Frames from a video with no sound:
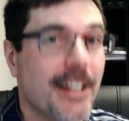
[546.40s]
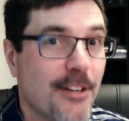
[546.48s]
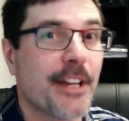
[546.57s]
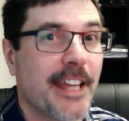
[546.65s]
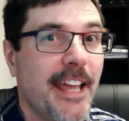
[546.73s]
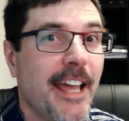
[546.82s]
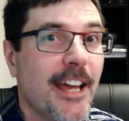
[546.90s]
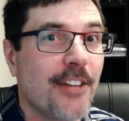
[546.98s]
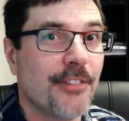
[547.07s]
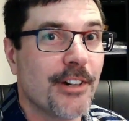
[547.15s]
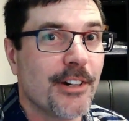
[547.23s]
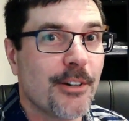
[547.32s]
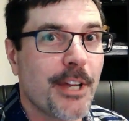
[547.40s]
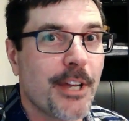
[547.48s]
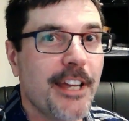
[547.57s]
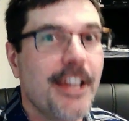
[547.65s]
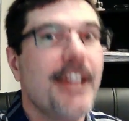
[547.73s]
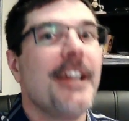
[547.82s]
Canva, okay?
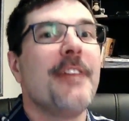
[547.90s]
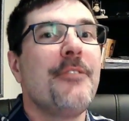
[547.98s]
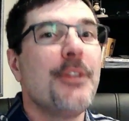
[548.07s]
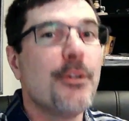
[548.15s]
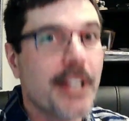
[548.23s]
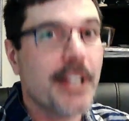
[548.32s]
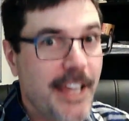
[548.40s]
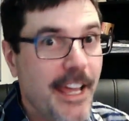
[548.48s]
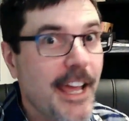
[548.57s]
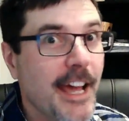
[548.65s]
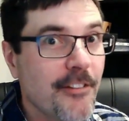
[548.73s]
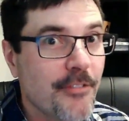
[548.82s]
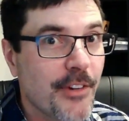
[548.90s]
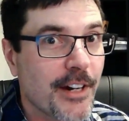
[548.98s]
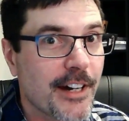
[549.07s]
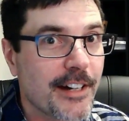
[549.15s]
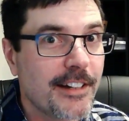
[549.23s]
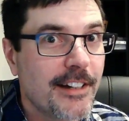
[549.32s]
If you go to
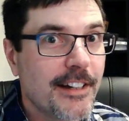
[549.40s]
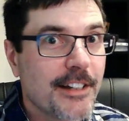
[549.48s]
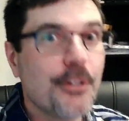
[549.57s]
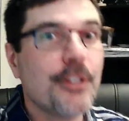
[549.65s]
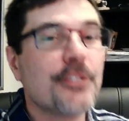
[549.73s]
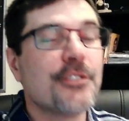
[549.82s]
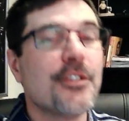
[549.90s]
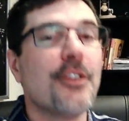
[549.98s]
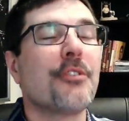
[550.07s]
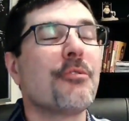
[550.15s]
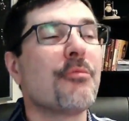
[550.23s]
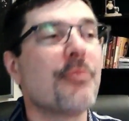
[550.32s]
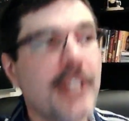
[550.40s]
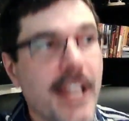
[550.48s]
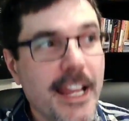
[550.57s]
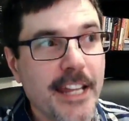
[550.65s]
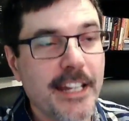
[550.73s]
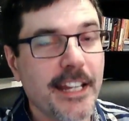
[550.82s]
Canva, you can start
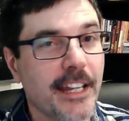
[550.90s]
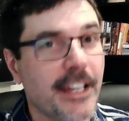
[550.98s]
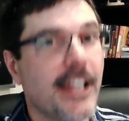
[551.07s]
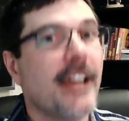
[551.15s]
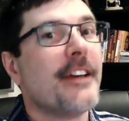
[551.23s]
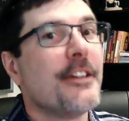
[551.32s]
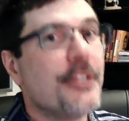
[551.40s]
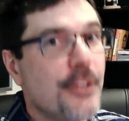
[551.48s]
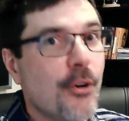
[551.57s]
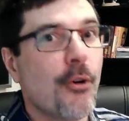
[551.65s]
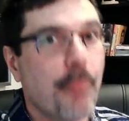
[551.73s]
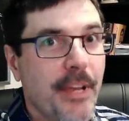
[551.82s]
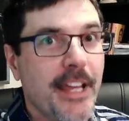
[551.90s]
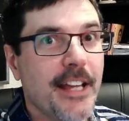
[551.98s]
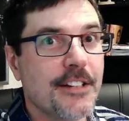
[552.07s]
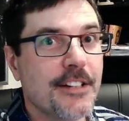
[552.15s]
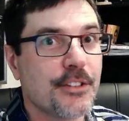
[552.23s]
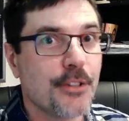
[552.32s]
creating your
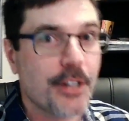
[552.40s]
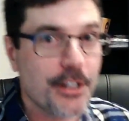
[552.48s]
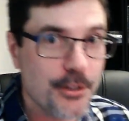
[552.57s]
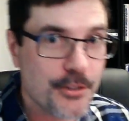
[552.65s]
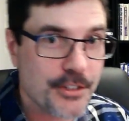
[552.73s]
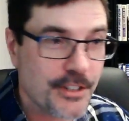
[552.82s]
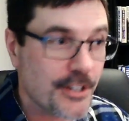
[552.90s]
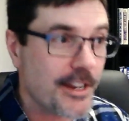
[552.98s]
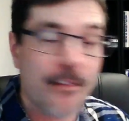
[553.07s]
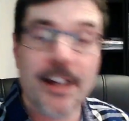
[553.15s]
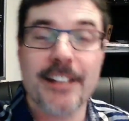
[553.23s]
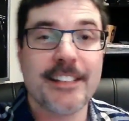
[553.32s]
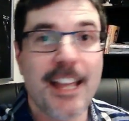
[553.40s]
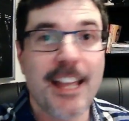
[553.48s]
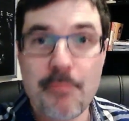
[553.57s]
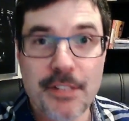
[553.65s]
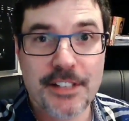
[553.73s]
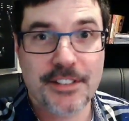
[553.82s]
pins. You've got
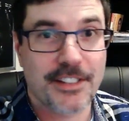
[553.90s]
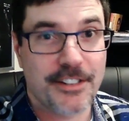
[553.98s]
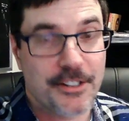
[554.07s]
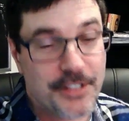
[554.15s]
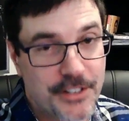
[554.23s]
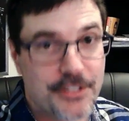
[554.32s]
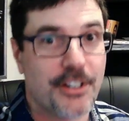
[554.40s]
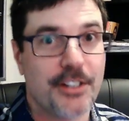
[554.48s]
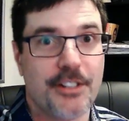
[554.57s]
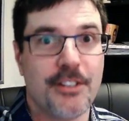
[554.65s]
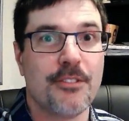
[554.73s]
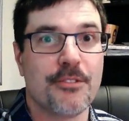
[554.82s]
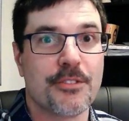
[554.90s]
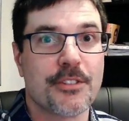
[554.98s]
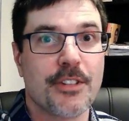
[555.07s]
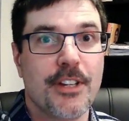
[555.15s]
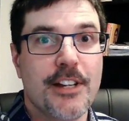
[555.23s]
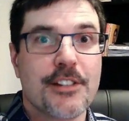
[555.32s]
templates in there that you could use.
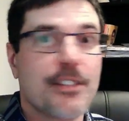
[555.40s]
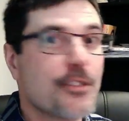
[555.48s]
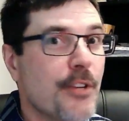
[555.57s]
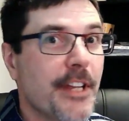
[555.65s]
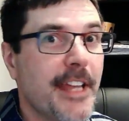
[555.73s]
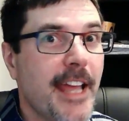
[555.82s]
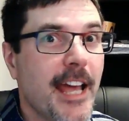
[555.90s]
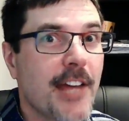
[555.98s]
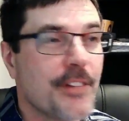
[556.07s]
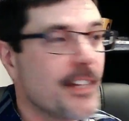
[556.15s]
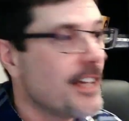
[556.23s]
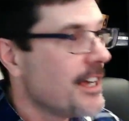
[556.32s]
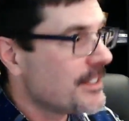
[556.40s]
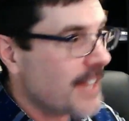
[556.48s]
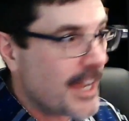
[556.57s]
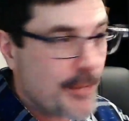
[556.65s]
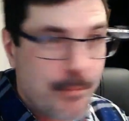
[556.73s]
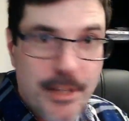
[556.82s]
Just go to Canva,
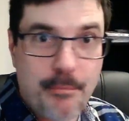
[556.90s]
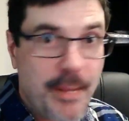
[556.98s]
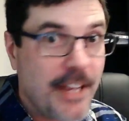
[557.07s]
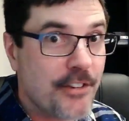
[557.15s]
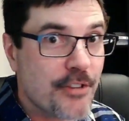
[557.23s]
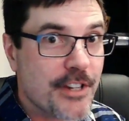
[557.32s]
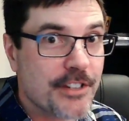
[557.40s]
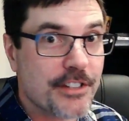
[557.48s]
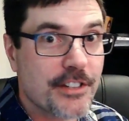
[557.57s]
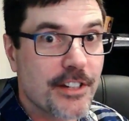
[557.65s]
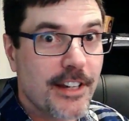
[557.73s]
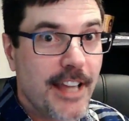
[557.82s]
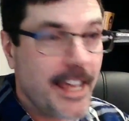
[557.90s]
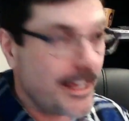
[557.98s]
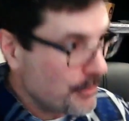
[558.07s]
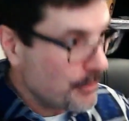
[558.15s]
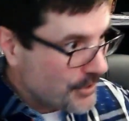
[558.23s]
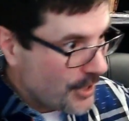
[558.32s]
type in Pinterest, and it
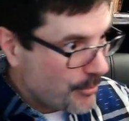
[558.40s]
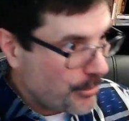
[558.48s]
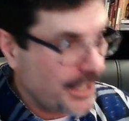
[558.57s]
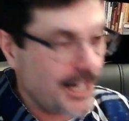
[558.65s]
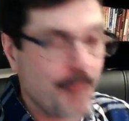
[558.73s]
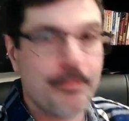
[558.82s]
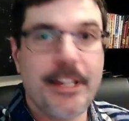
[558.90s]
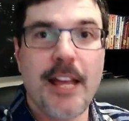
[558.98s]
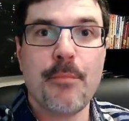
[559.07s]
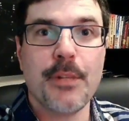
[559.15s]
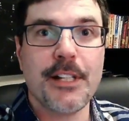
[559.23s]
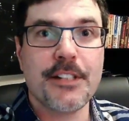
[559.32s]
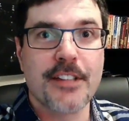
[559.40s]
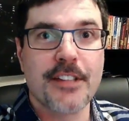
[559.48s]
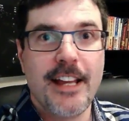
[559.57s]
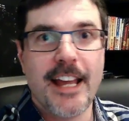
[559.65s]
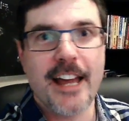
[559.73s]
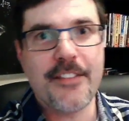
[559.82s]
will start bringing up templates.
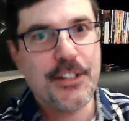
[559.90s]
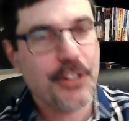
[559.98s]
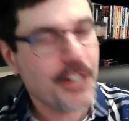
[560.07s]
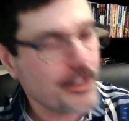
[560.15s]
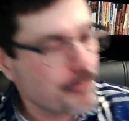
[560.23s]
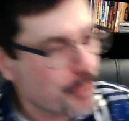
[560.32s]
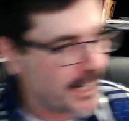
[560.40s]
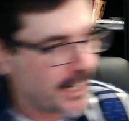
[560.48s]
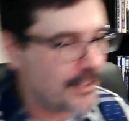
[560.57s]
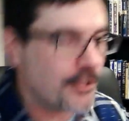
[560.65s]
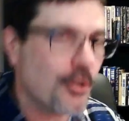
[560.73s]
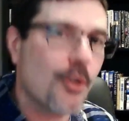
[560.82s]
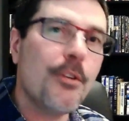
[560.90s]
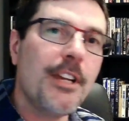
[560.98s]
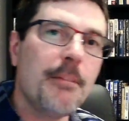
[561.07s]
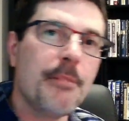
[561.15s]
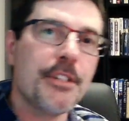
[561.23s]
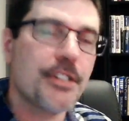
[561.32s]
And then you could bring in your own
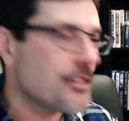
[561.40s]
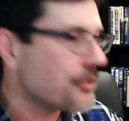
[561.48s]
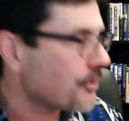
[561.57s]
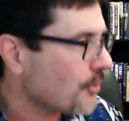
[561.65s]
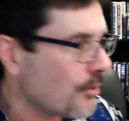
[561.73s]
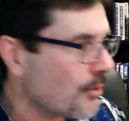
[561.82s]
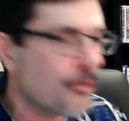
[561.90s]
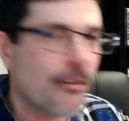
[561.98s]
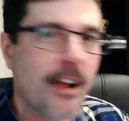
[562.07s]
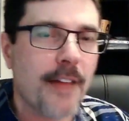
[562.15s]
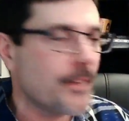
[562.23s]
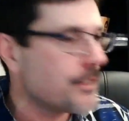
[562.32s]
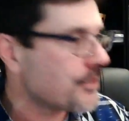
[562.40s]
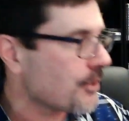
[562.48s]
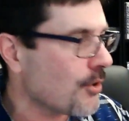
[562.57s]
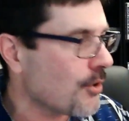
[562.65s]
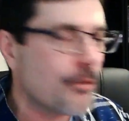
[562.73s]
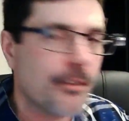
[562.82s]
images, your own graphics, your
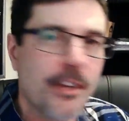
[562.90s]
own